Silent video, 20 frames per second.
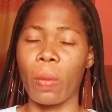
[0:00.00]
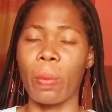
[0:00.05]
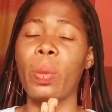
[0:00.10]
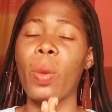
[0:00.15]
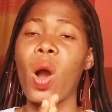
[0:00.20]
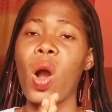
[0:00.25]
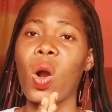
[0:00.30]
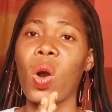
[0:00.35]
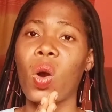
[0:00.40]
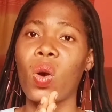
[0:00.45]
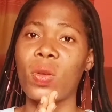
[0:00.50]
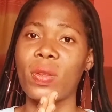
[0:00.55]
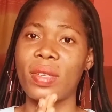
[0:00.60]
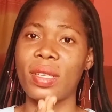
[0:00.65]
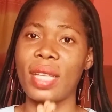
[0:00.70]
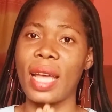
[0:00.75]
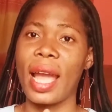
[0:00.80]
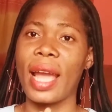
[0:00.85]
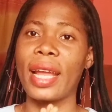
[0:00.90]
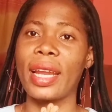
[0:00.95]
Be more
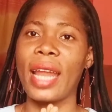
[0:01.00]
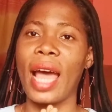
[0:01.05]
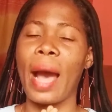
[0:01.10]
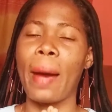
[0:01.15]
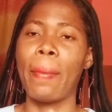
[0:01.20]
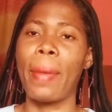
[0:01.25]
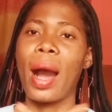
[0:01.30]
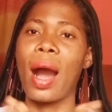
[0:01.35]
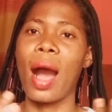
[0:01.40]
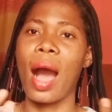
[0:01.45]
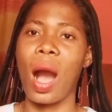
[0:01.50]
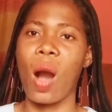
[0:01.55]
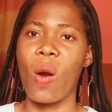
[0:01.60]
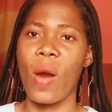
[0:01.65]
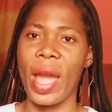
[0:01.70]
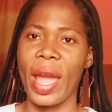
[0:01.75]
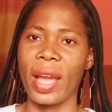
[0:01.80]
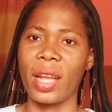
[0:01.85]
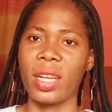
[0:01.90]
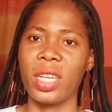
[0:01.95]
concerned about how
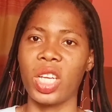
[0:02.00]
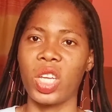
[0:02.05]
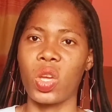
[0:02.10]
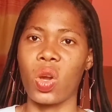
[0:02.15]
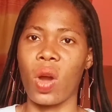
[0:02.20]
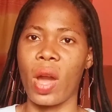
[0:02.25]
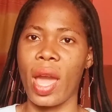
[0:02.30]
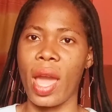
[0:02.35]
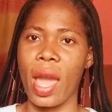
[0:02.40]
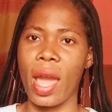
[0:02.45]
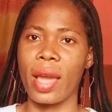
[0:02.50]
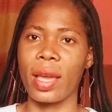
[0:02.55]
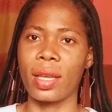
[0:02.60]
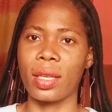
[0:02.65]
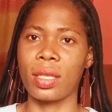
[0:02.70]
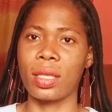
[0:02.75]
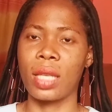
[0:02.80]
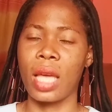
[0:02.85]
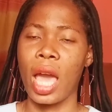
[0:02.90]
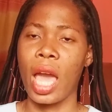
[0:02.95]
healthy your hair
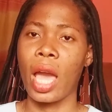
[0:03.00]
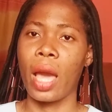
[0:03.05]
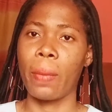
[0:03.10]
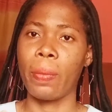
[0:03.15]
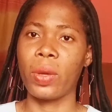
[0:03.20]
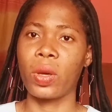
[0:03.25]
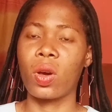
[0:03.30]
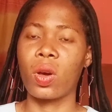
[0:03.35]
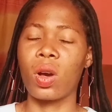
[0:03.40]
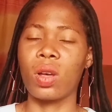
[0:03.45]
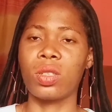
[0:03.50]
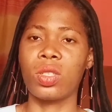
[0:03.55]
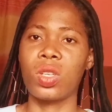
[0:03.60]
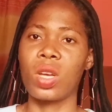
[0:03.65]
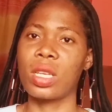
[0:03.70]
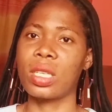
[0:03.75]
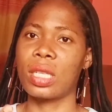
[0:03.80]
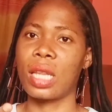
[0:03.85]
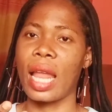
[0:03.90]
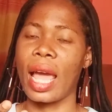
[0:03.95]
is because
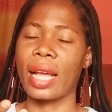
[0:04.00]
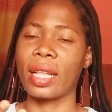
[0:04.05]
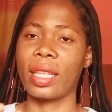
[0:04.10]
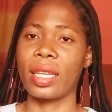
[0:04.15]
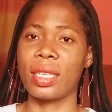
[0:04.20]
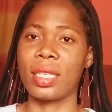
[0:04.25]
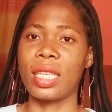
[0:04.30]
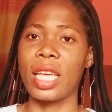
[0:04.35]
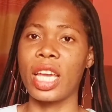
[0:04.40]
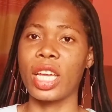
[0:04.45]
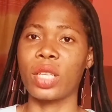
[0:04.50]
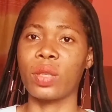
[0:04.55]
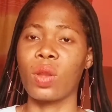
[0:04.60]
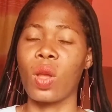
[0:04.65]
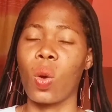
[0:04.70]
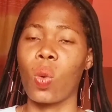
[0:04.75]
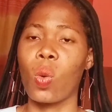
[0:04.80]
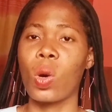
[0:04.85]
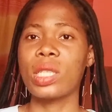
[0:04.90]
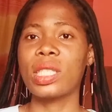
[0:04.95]
just like the saying,
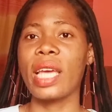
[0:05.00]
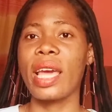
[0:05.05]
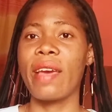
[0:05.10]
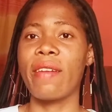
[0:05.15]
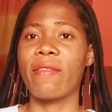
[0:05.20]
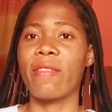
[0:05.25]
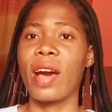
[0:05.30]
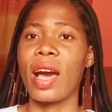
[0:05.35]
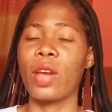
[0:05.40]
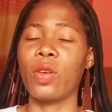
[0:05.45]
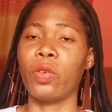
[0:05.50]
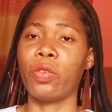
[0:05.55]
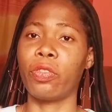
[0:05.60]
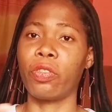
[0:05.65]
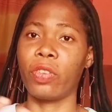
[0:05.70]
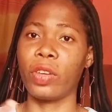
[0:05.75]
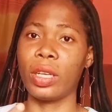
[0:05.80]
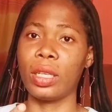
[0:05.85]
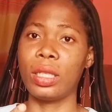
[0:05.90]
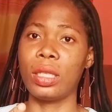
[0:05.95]
whatever you
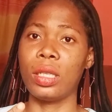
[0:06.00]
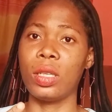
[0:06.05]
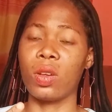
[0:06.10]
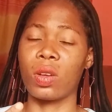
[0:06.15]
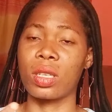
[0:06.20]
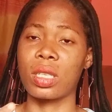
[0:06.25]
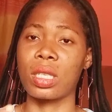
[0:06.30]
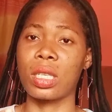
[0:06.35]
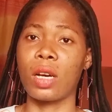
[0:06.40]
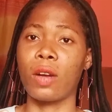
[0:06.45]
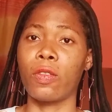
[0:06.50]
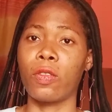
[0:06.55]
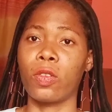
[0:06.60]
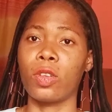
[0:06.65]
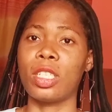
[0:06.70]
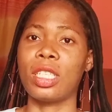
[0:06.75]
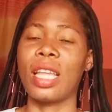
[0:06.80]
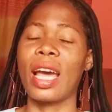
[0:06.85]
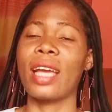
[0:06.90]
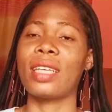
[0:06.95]
feed yourself
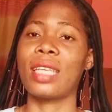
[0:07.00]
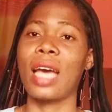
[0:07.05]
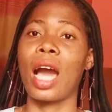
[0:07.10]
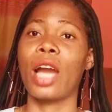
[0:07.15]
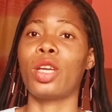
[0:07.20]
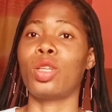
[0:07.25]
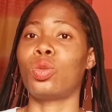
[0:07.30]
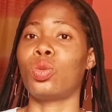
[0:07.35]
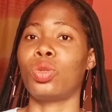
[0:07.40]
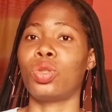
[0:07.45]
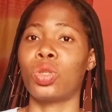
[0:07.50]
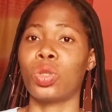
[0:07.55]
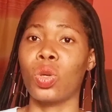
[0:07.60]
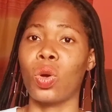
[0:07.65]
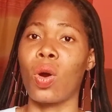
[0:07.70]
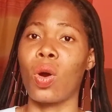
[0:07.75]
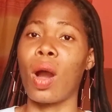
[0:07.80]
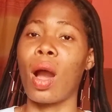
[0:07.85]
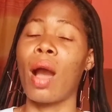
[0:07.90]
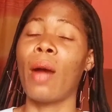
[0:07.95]
with, that is how it will
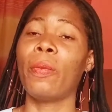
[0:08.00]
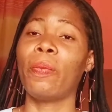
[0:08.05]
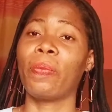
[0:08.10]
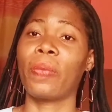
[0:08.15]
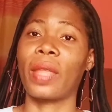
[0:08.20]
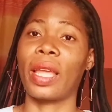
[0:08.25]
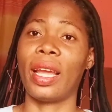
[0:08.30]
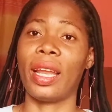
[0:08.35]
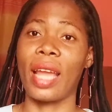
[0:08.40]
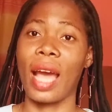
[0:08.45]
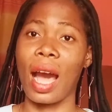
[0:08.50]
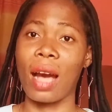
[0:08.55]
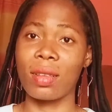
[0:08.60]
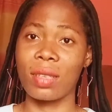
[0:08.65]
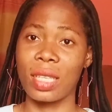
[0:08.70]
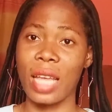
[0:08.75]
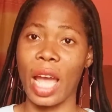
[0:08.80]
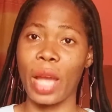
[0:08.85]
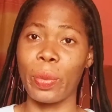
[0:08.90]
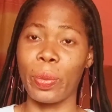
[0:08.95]
show in the
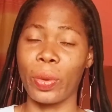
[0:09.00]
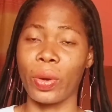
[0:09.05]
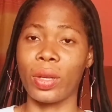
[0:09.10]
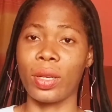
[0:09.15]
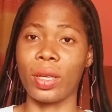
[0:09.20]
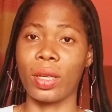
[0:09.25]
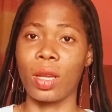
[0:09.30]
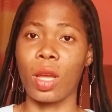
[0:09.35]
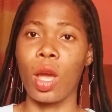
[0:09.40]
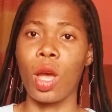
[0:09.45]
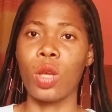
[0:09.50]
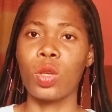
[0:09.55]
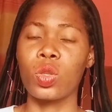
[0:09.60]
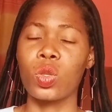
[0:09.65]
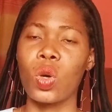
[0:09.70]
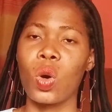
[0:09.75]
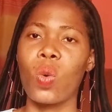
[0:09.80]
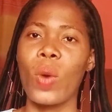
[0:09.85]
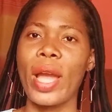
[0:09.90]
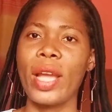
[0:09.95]
outside body.
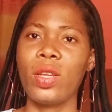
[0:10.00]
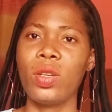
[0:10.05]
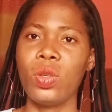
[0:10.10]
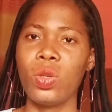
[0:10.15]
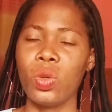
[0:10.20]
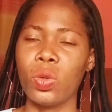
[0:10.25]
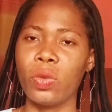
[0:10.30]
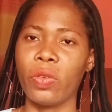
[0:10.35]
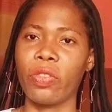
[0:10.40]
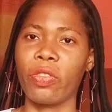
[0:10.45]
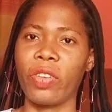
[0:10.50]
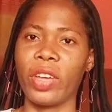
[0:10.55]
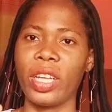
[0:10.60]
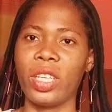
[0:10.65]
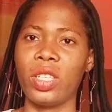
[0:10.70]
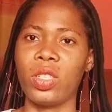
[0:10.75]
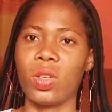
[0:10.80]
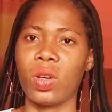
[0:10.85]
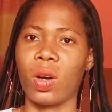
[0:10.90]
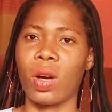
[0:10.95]
So when you
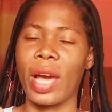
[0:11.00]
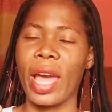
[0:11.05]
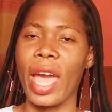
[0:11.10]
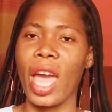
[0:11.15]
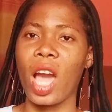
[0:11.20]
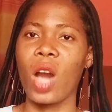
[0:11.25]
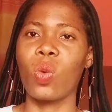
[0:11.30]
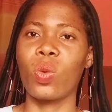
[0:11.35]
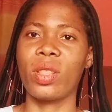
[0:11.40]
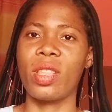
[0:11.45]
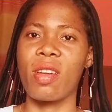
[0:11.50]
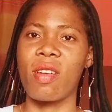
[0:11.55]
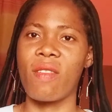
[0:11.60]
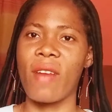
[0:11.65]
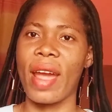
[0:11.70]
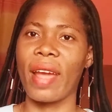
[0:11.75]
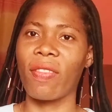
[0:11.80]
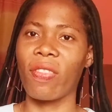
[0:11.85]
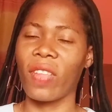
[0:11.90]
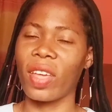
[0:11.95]
feed your hair with the
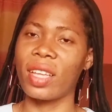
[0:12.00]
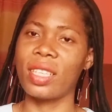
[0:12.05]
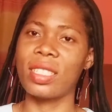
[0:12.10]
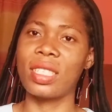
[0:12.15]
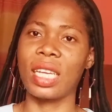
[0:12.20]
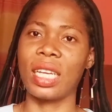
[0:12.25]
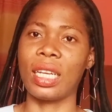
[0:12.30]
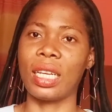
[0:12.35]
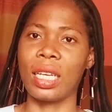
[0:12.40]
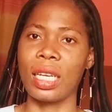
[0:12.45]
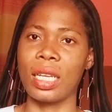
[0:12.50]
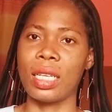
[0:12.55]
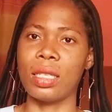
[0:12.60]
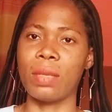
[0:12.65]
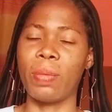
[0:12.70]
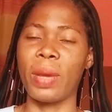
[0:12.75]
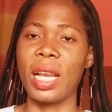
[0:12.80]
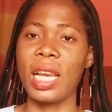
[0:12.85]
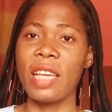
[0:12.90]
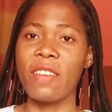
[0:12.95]
right things it needs,
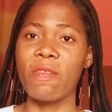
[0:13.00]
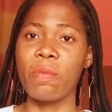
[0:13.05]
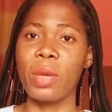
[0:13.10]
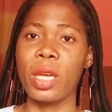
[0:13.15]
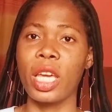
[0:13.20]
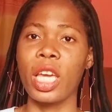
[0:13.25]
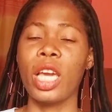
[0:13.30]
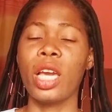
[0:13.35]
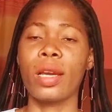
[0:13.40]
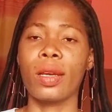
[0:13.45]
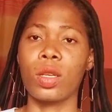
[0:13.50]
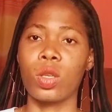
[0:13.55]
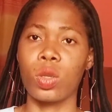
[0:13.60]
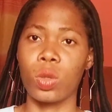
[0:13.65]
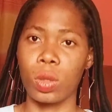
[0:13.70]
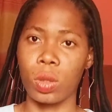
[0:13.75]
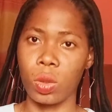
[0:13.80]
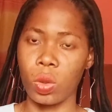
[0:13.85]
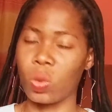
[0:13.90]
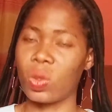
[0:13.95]
believe me,
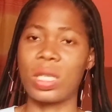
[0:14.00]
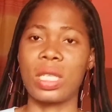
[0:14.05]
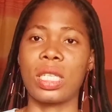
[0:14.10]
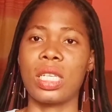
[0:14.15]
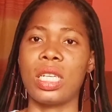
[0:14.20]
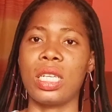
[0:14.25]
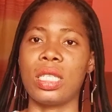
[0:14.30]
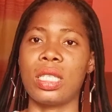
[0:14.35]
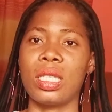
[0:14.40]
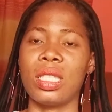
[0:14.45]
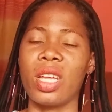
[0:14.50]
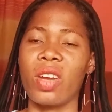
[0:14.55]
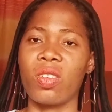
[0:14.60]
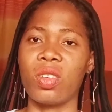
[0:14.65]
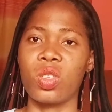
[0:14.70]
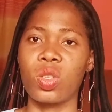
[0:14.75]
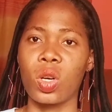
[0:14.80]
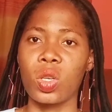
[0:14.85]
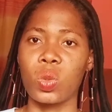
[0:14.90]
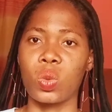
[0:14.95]
you will see it. The
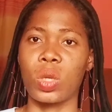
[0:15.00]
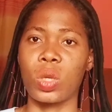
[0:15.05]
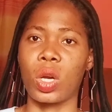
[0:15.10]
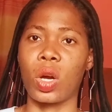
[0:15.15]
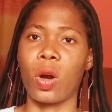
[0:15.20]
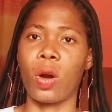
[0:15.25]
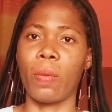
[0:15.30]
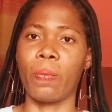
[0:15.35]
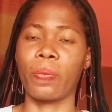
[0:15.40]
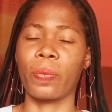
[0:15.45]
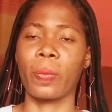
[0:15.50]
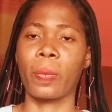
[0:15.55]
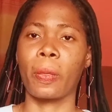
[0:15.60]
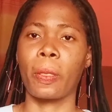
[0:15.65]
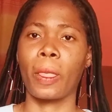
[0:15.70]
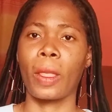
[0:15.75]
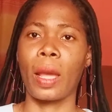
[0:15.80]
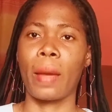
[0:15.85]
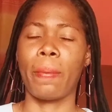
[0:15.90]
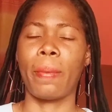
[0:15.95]
results will come
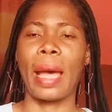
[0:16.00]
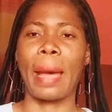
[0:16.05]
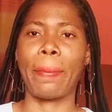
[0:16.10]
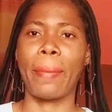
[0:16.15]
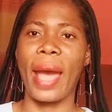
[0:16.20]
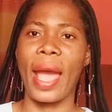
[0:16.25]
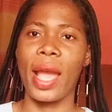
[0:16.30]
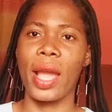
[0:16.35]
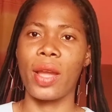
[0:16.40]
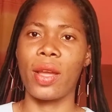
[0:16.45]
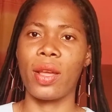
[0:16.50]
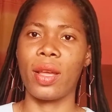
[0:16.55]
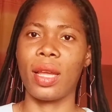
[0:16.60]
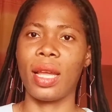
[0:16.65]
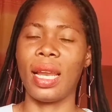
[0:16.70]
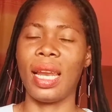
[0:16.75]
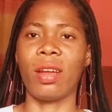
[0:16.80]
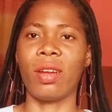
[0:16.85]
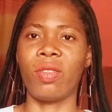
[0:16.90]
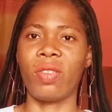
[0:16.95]
by
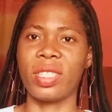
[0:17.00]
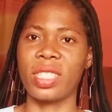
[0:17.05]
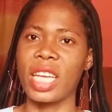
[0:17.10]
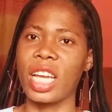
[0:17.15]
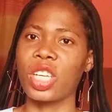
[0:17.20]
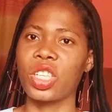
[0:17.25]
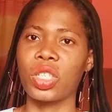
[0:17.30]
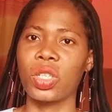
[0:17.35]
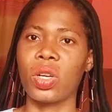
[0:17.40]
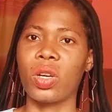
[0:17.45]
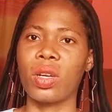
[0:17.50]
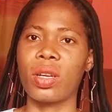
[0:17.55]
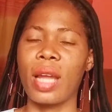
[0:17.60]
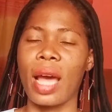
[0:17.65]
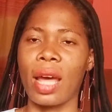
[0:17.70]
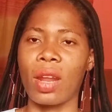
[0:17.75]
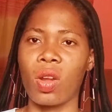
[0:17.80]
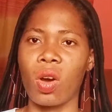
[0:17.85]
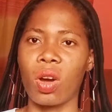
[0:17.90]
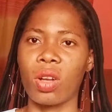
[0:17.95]
retention
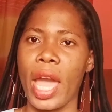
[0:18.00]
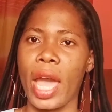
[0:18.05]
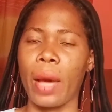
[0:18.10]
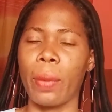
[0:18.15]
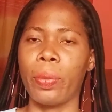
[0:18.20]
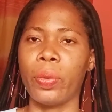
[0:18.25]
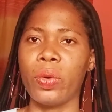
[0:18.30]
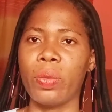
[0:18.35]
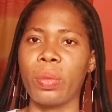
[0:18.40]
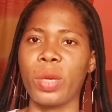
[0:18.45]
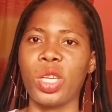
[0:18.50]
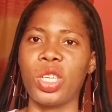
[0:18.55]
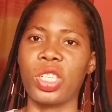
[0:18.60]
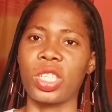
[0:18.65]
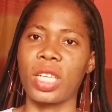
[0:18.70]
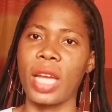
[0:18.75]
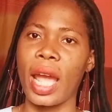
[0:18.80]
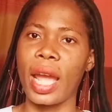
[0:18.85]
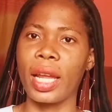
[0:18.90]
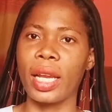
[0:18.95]
and hair booming,
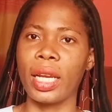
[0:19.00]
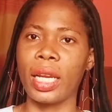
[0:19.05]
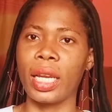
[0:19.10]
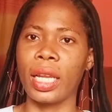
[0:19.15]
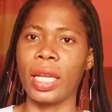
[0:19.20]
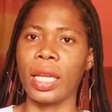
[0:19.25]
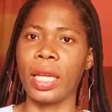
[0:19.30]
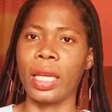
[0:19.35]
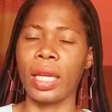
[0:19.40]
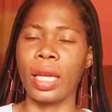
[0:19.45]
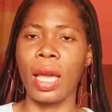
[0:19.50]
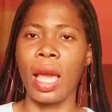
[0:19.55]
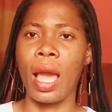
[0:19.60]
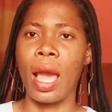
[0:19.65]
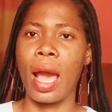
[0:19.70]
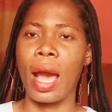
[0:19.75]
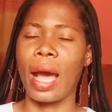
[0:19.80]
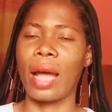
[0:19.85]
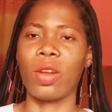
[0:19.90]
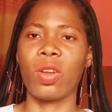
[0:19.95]
shiny,
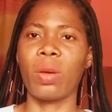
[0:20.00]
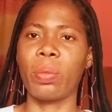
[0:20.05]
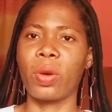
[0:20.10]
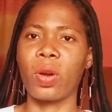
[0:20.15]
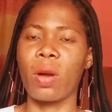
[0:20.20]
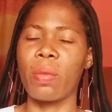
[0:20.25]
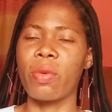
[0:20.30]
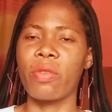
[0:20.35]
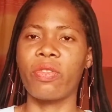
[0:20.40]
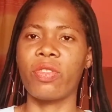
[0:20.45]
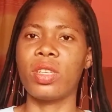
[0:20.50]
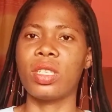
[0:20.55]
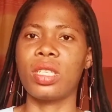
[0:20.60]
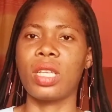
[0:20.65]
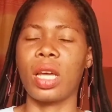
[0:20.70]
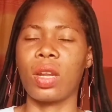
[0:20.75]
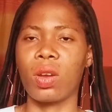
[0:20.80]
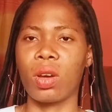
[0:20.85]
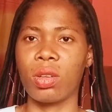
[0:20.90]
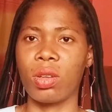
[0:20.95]
and not becoming frizzy
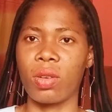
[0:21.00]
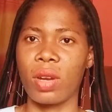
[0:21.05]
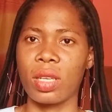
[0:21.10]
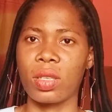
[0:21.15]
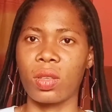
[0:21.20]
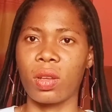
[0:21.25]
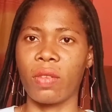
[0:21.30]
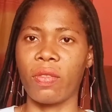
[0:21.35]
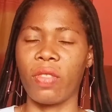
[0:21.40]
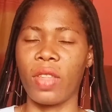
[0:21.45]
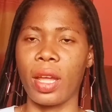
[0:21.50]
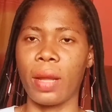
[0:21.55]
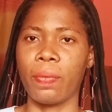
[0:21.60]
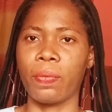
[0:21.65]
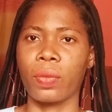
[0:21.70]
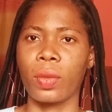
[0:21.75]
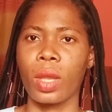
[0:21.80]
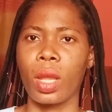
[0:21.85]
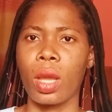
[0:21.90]
and all the rest of them.